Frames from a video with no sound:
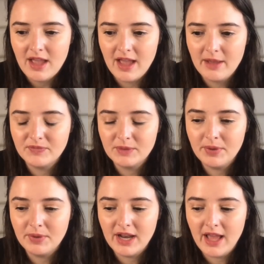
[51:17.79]

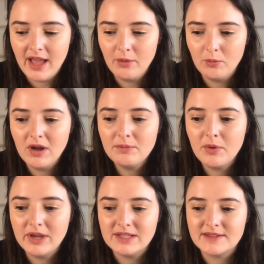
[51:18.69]
But at what
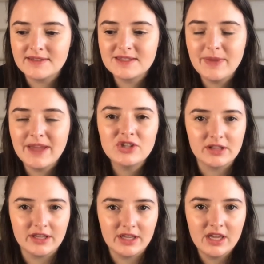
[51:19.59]
point,
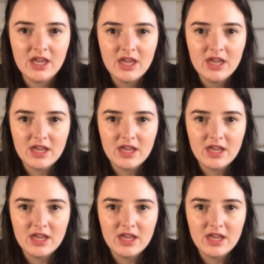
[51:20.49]
especially